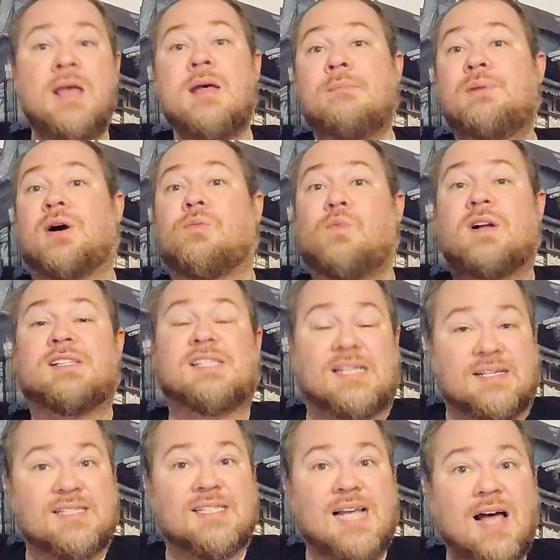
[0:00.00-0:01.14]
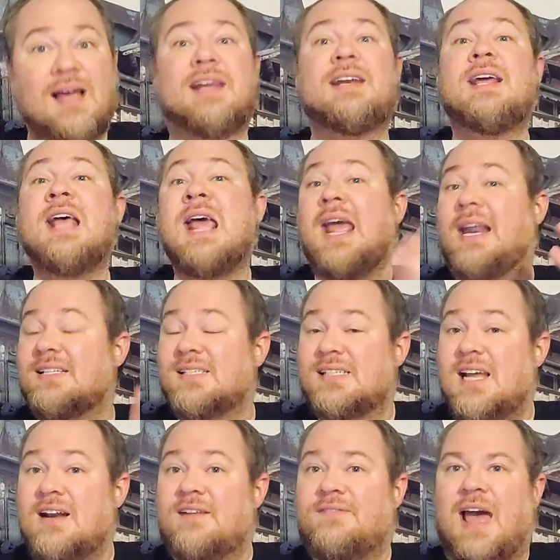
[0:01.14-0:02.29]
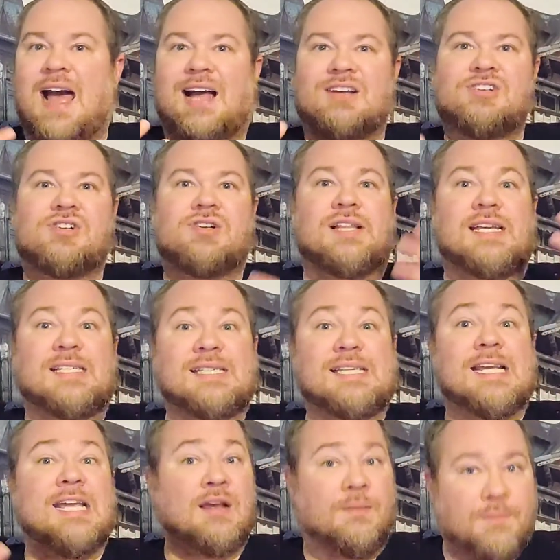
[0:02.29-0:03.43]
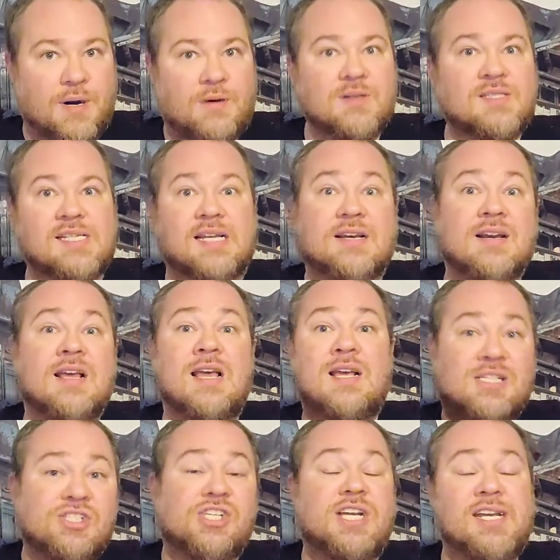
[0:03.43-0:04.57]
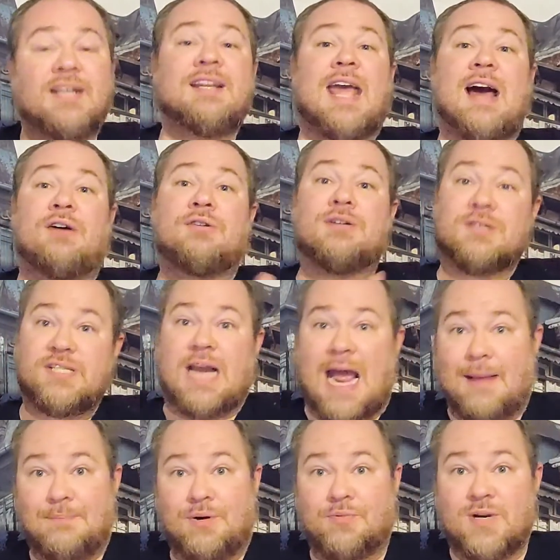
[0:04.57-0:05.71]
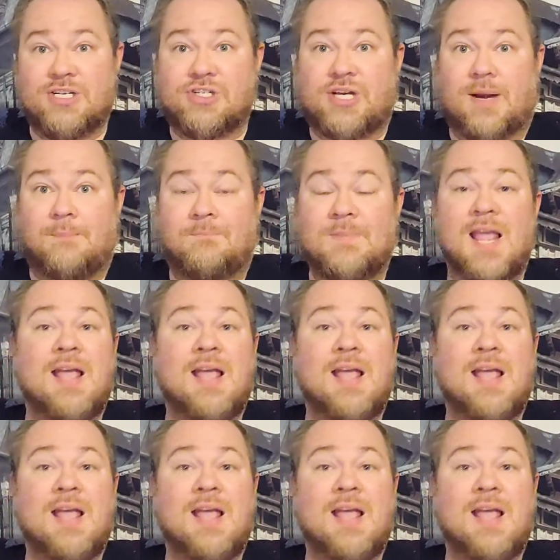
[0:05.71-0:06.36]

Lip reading: But once inside, instead of actually seeing a person, she encounters an apparition.